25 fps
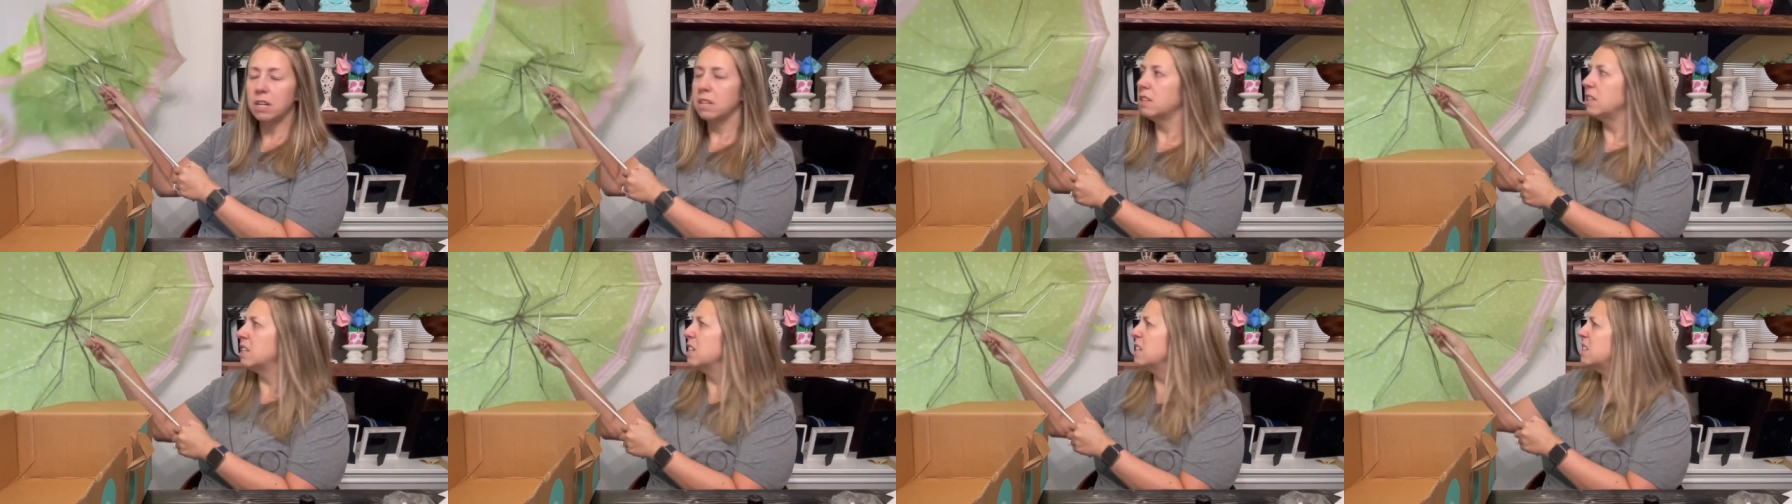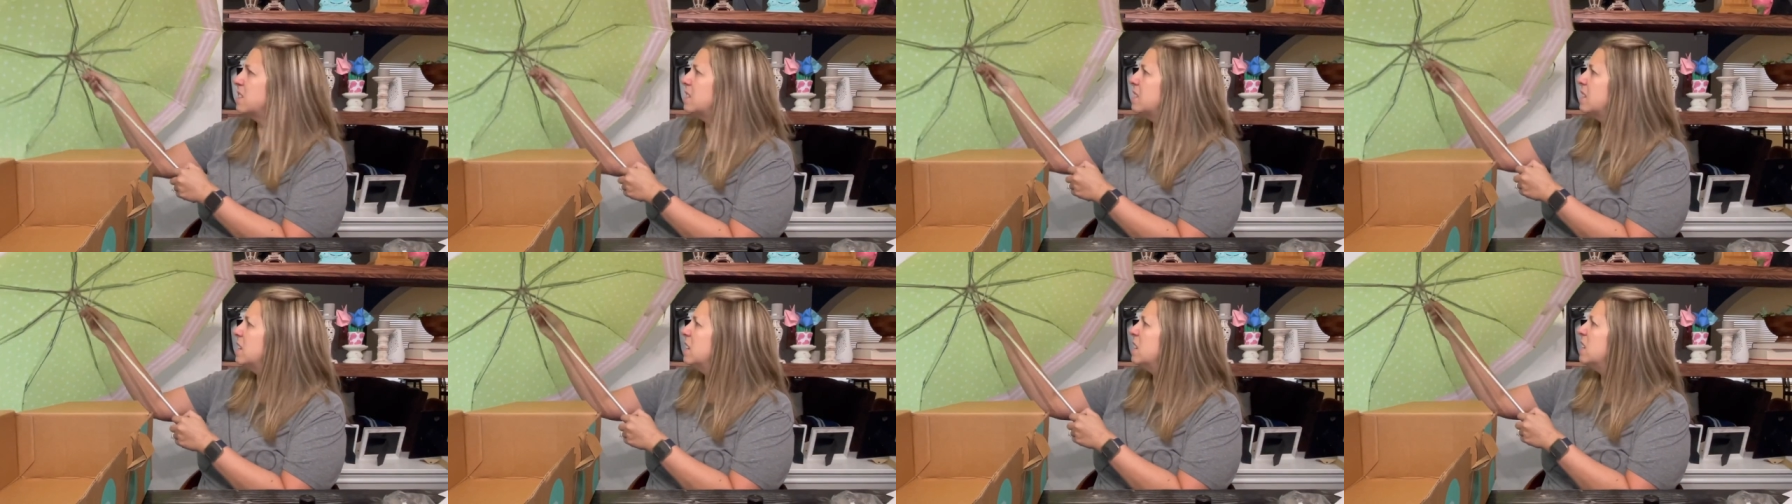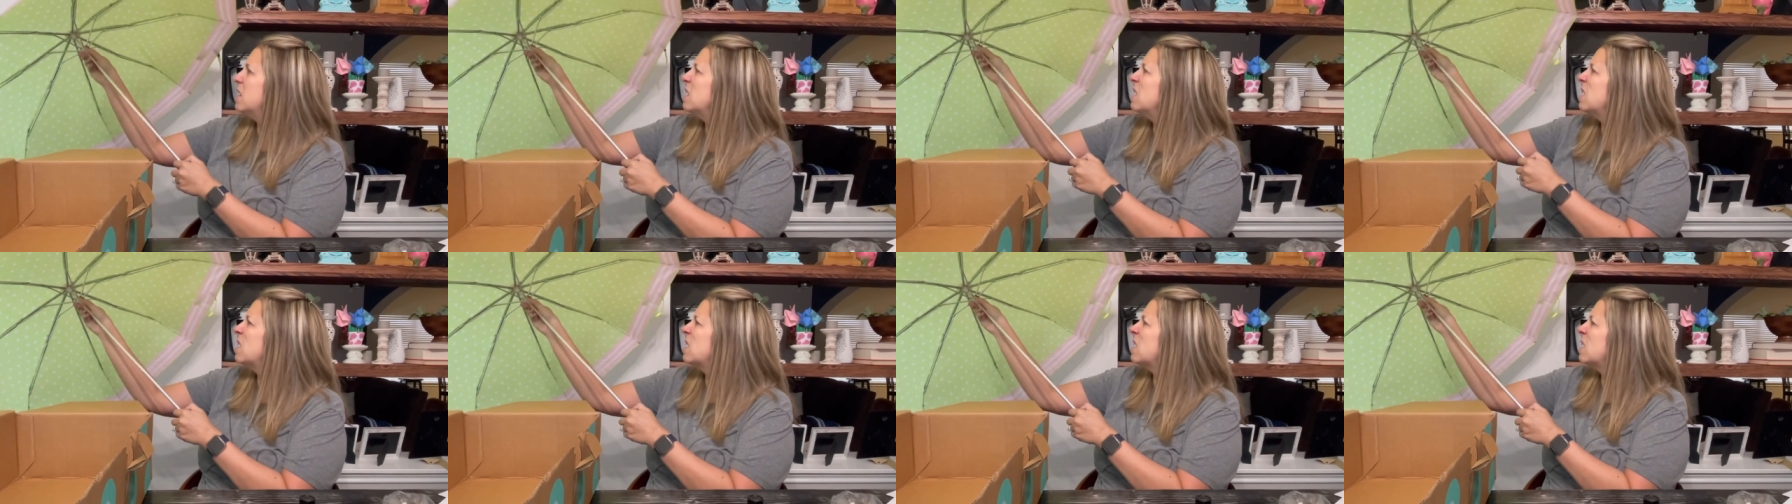This
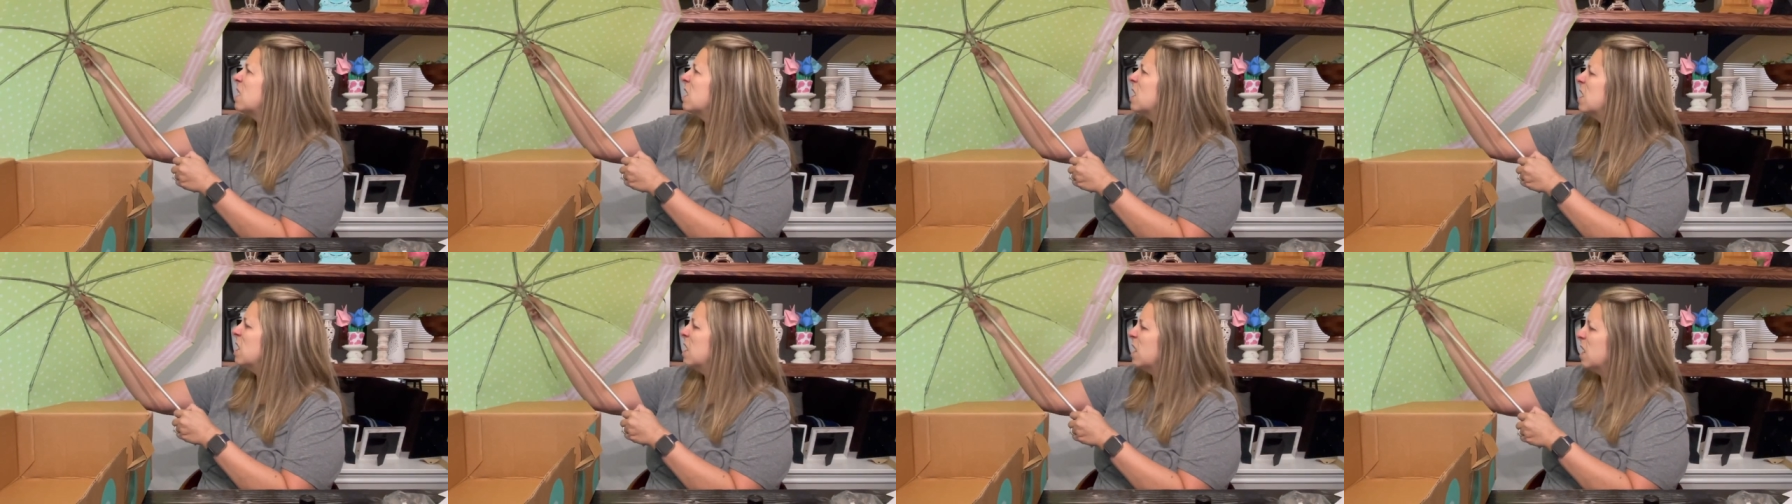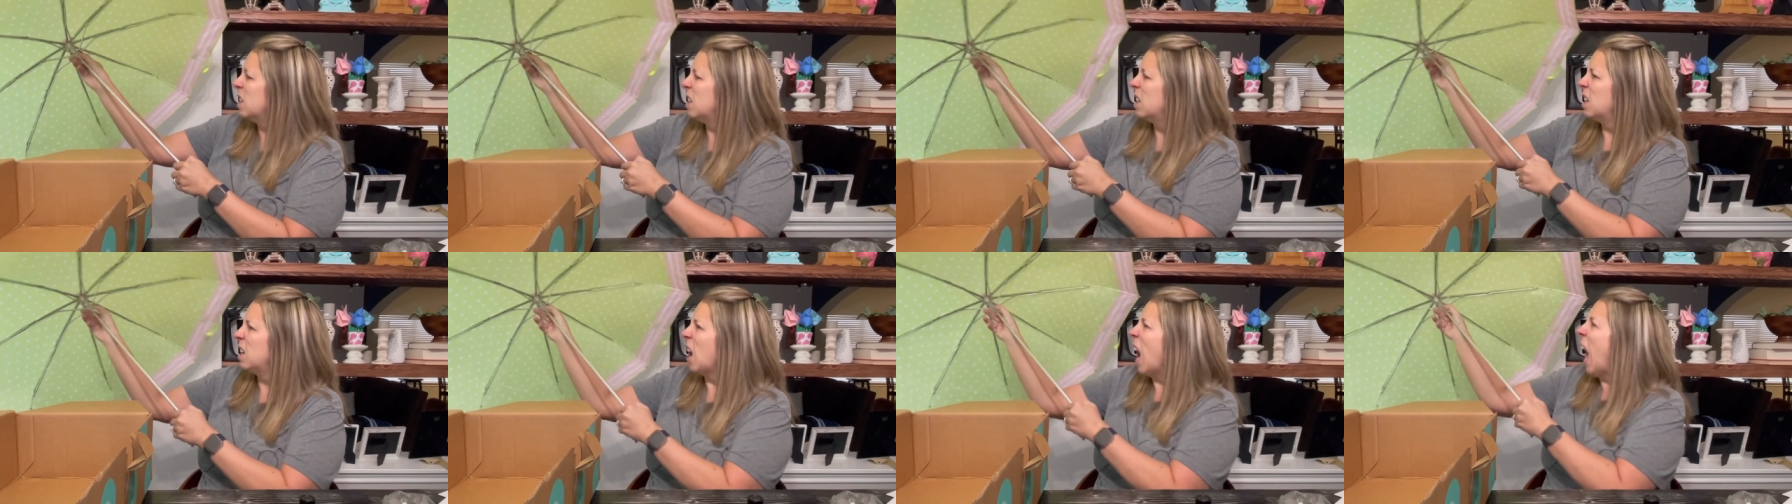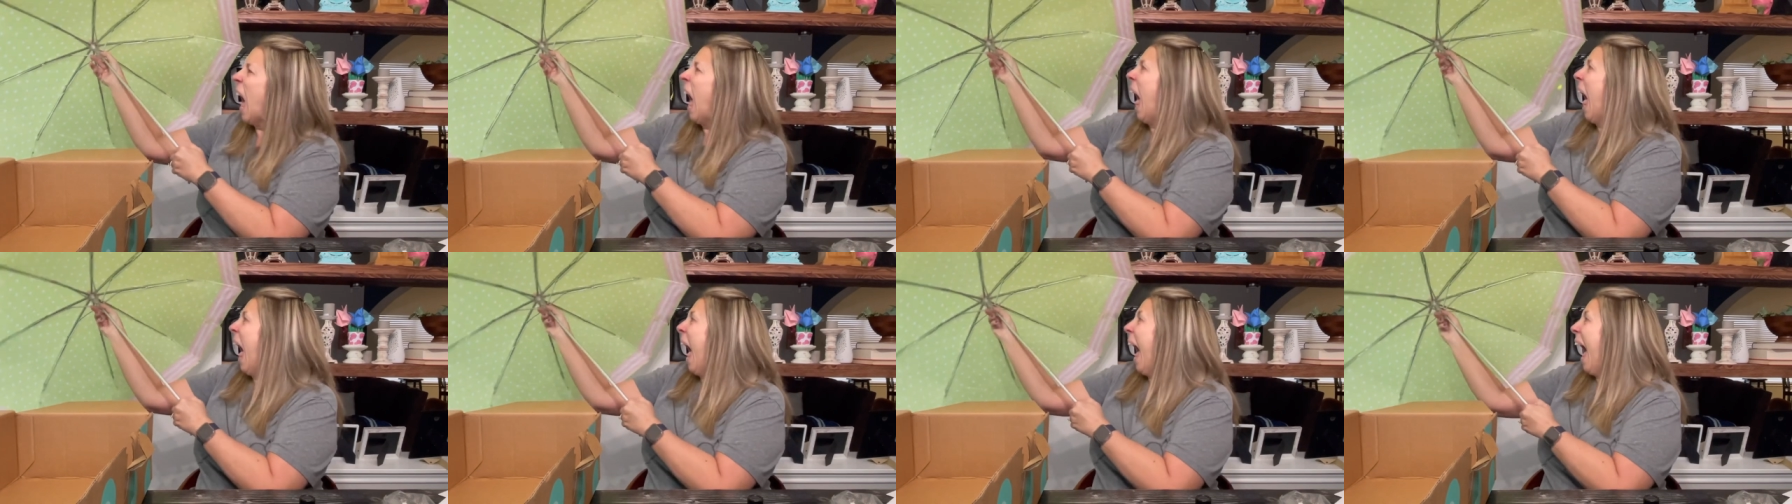is. Yes.
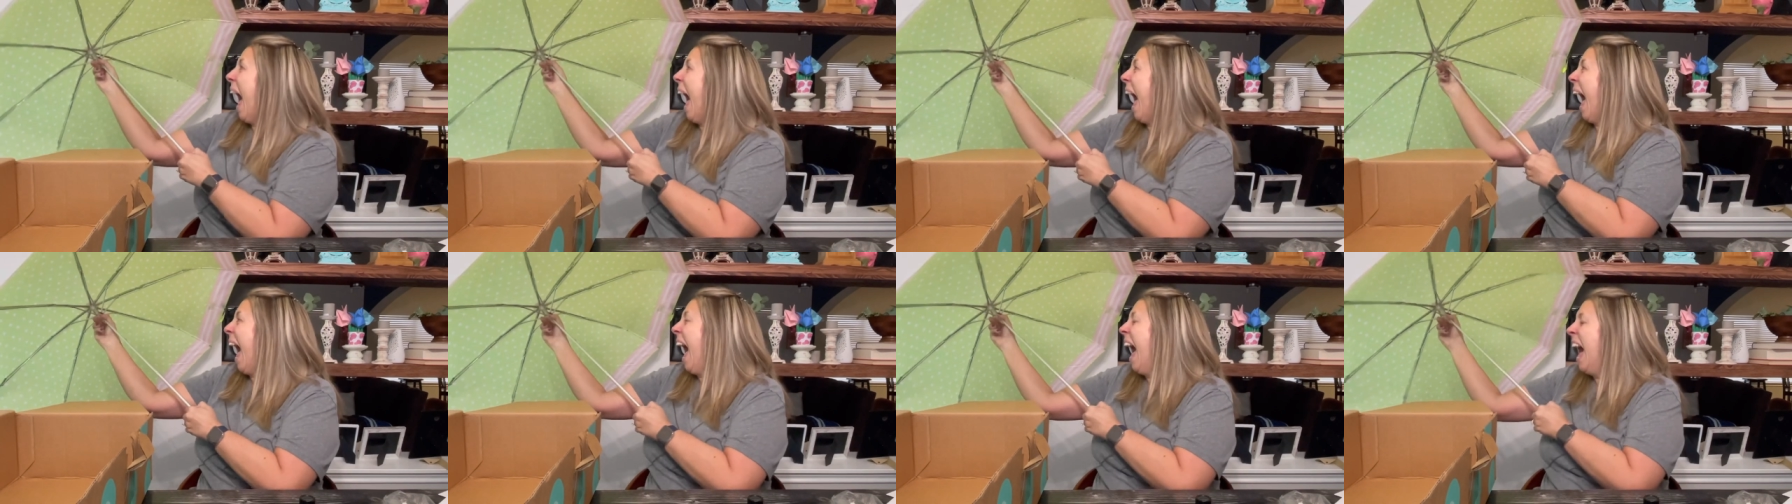what?